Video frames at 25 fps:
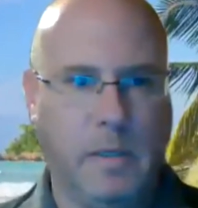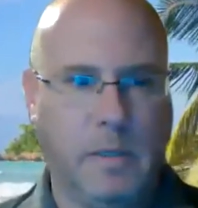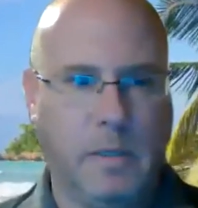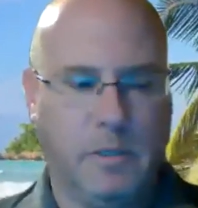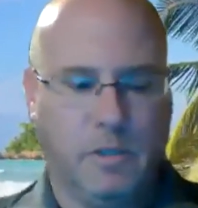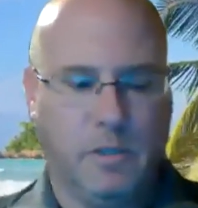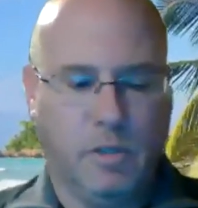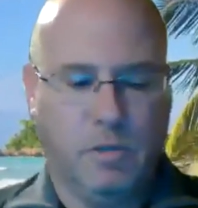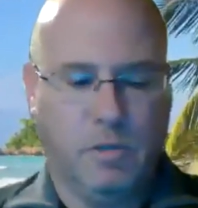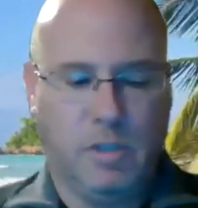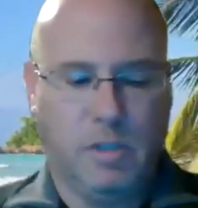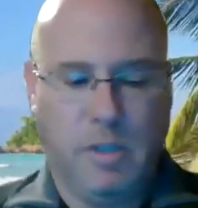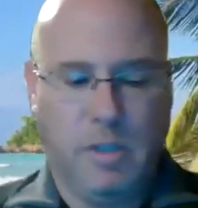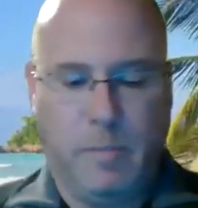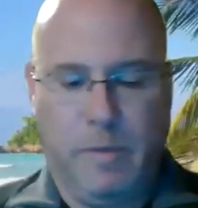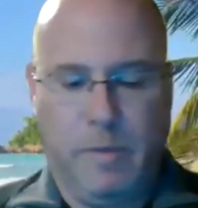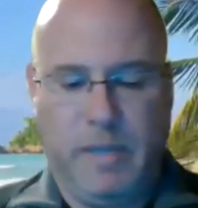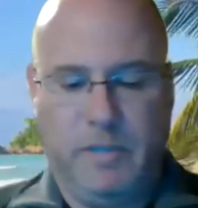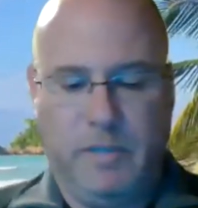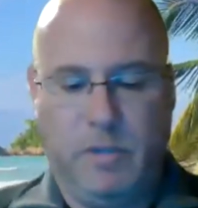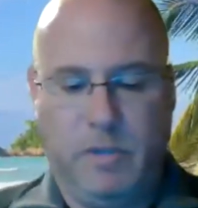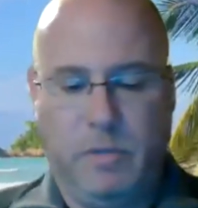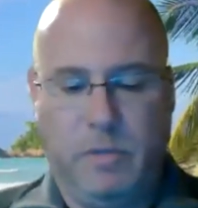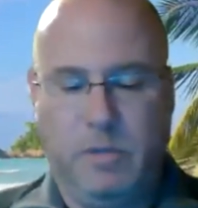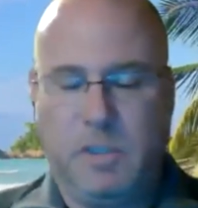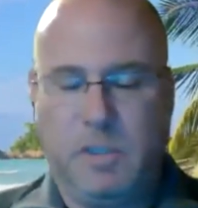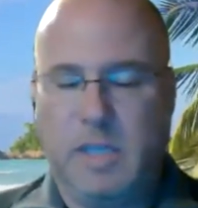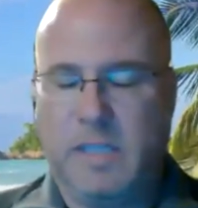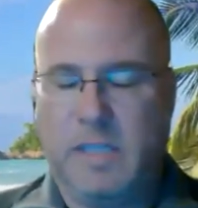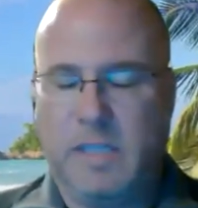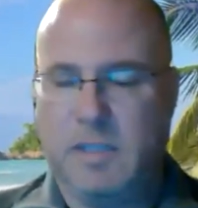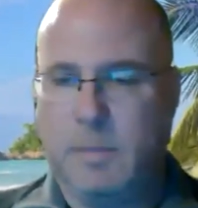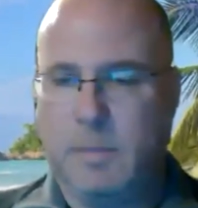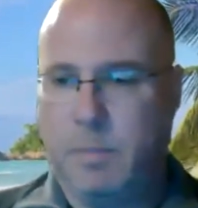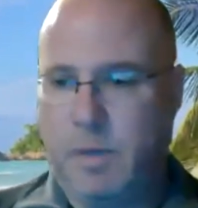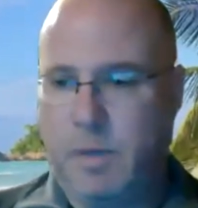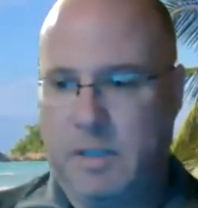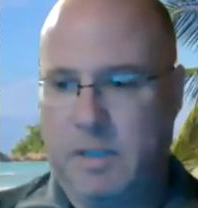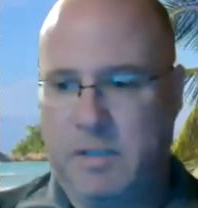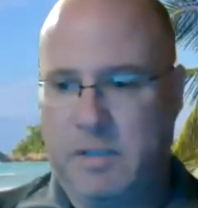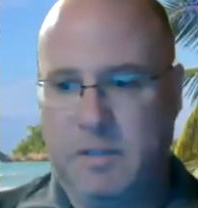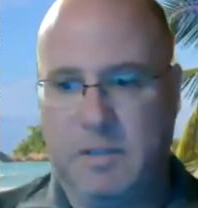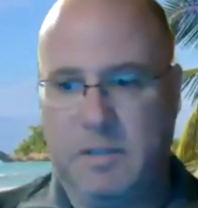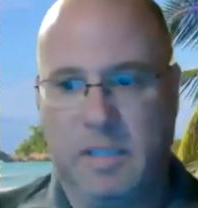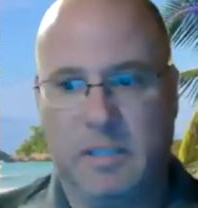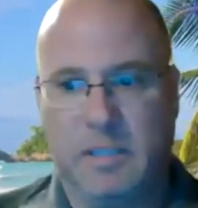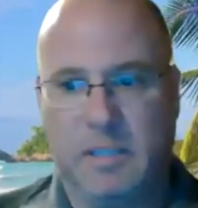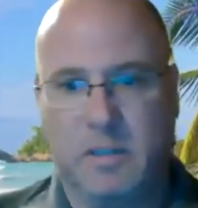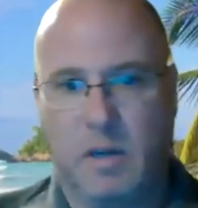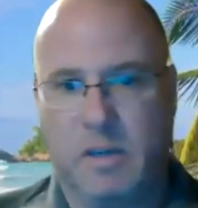So somebody's doing chest compressions,
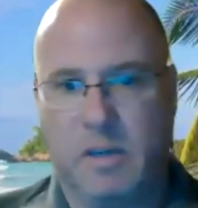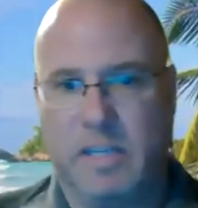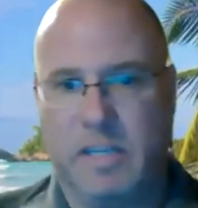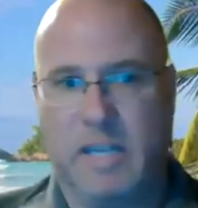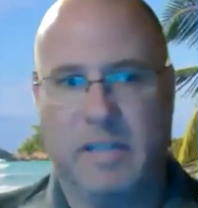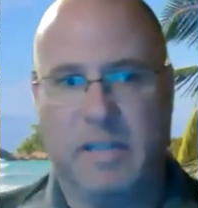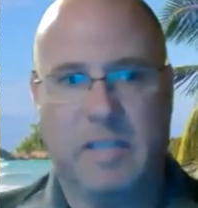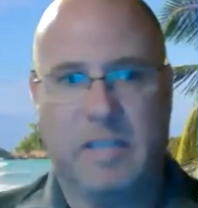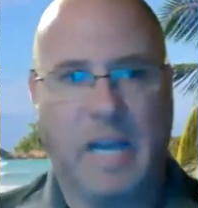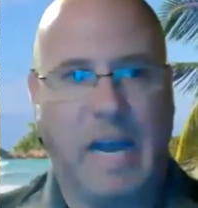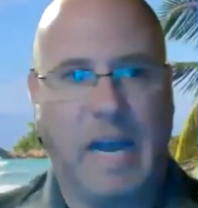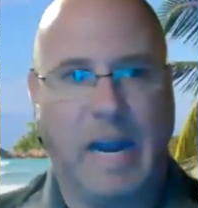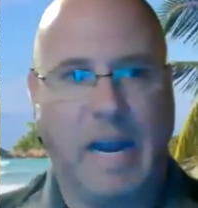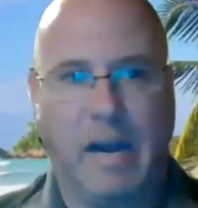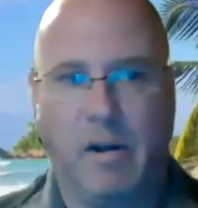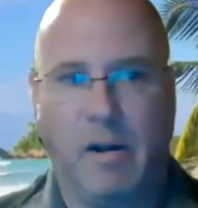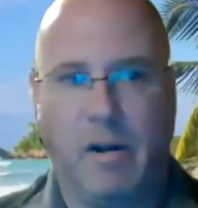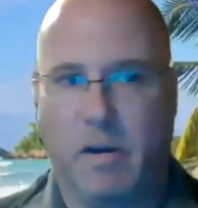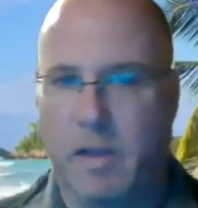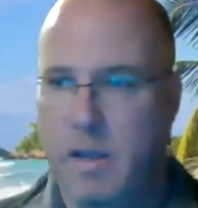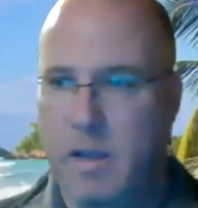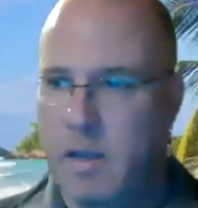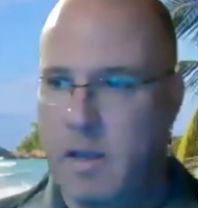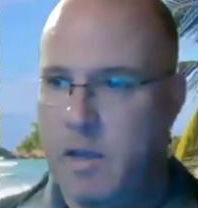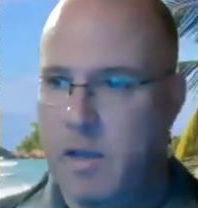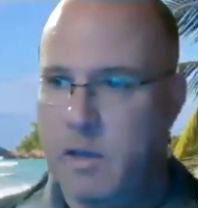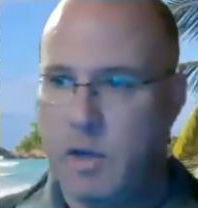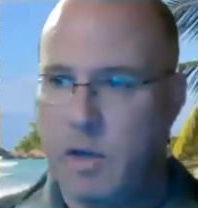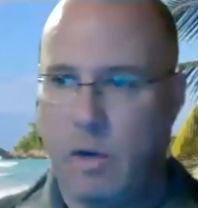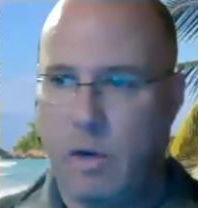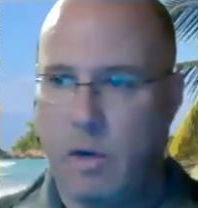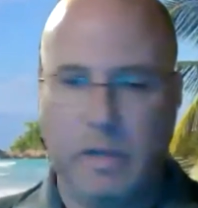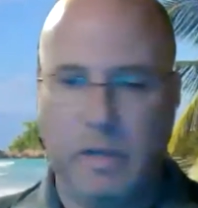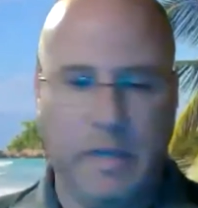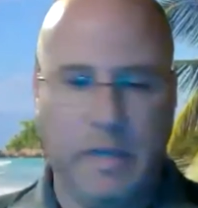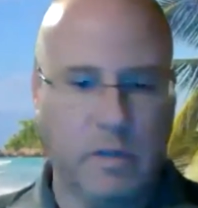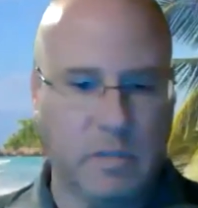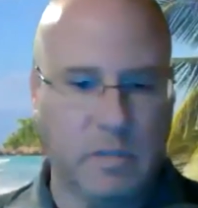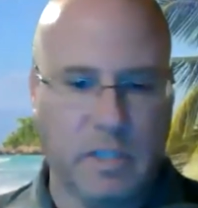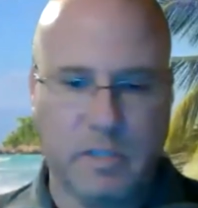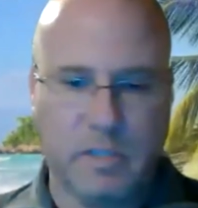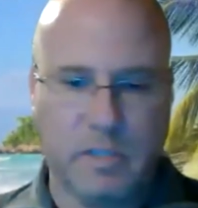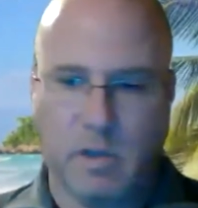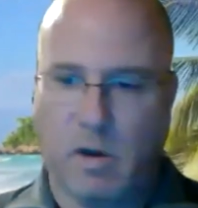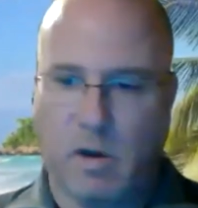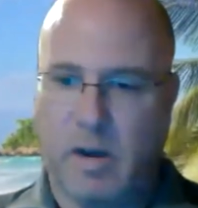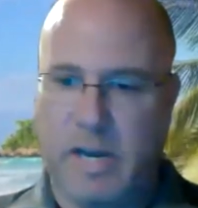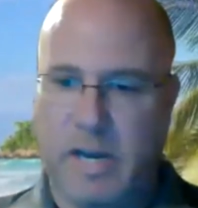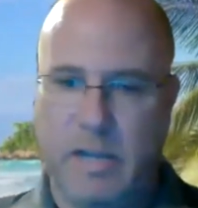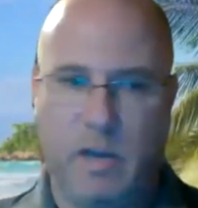they start to get tired. Code leader says,
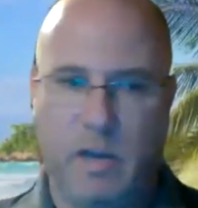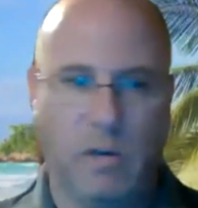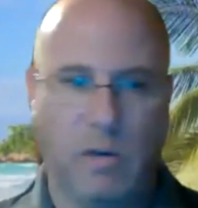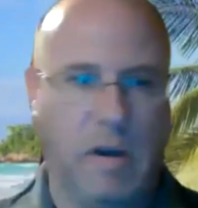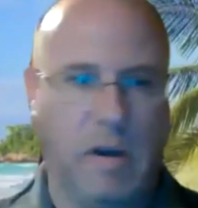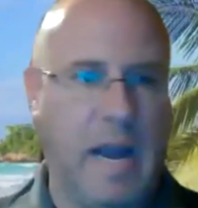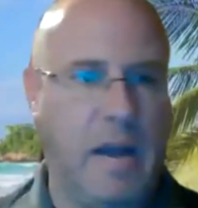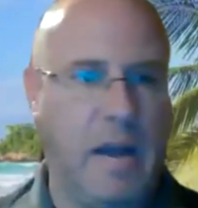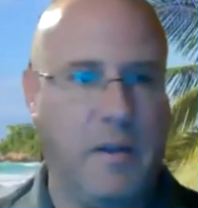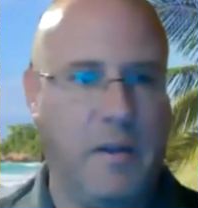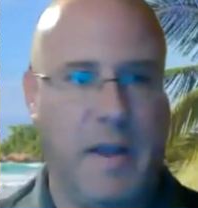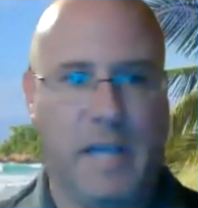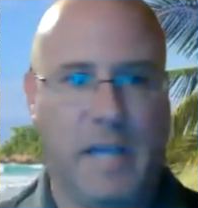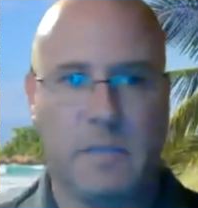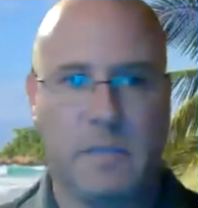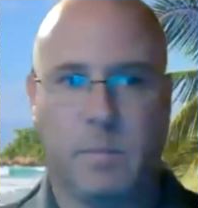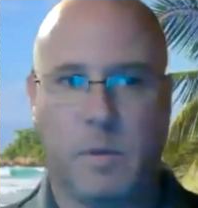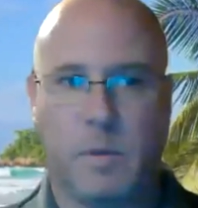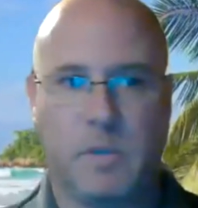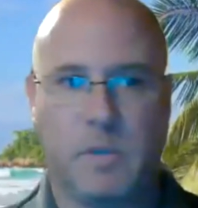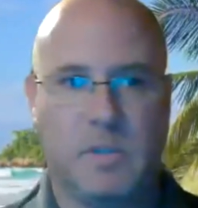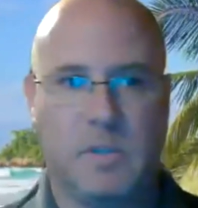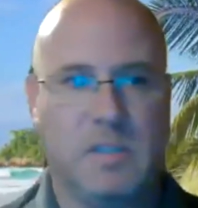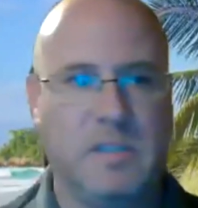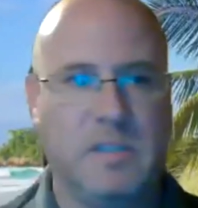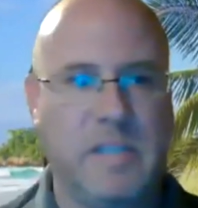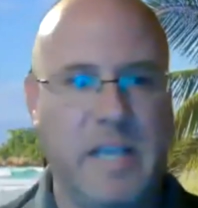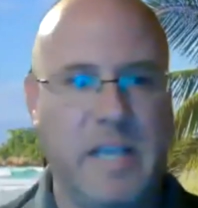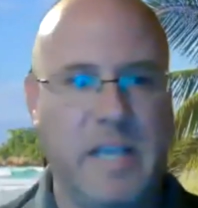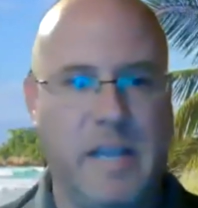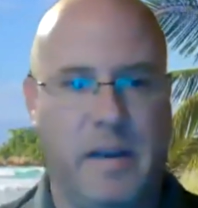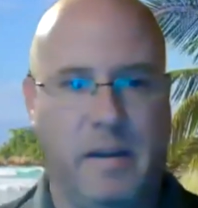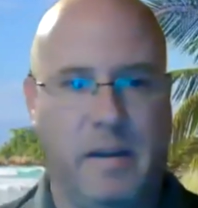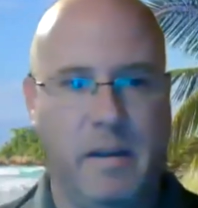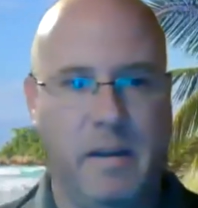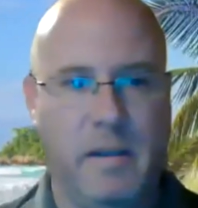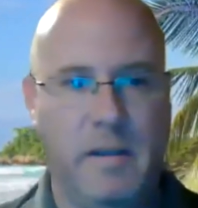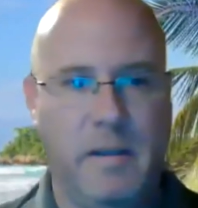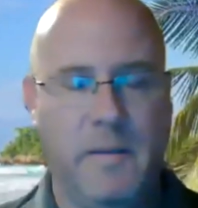all right, you're out, next person's in.